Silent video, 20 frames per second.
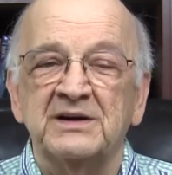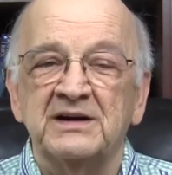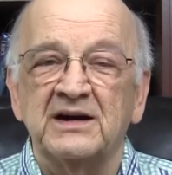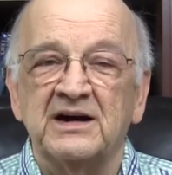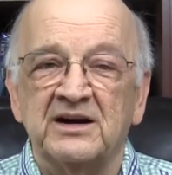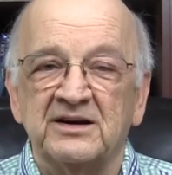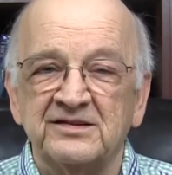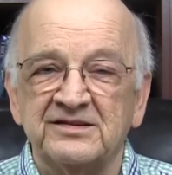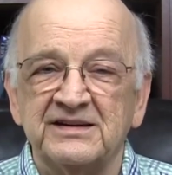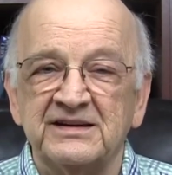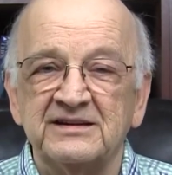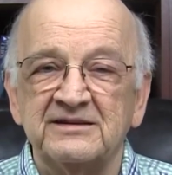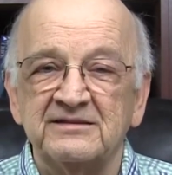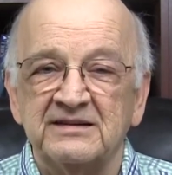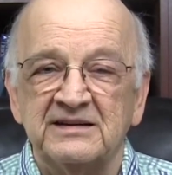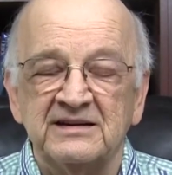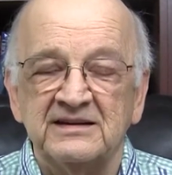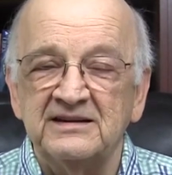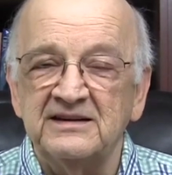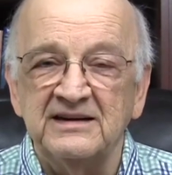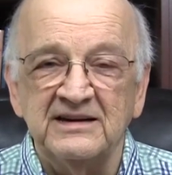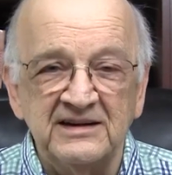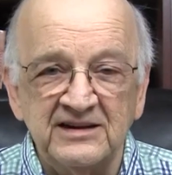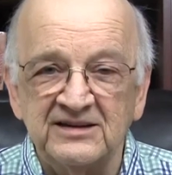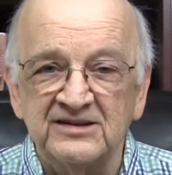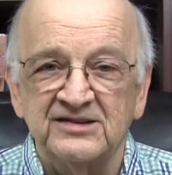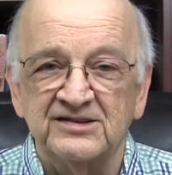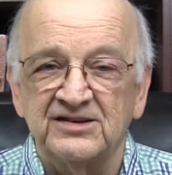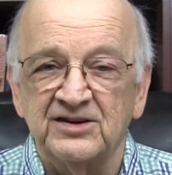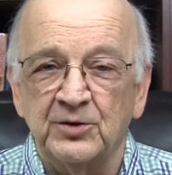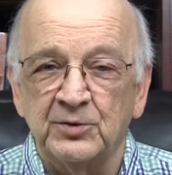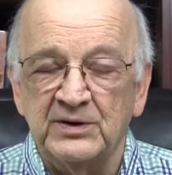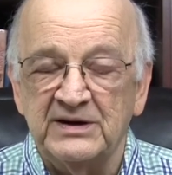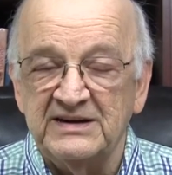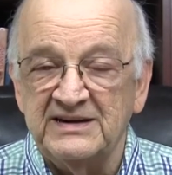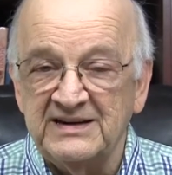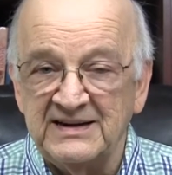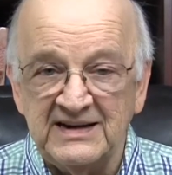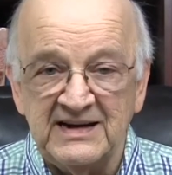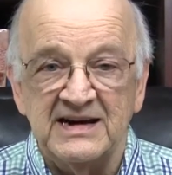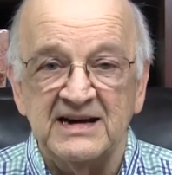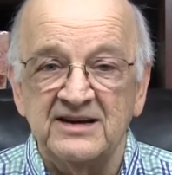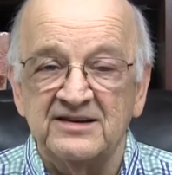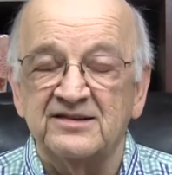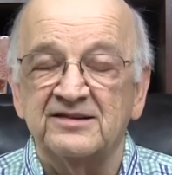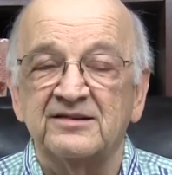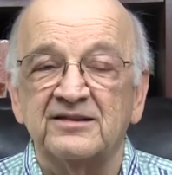because it, it is so intense.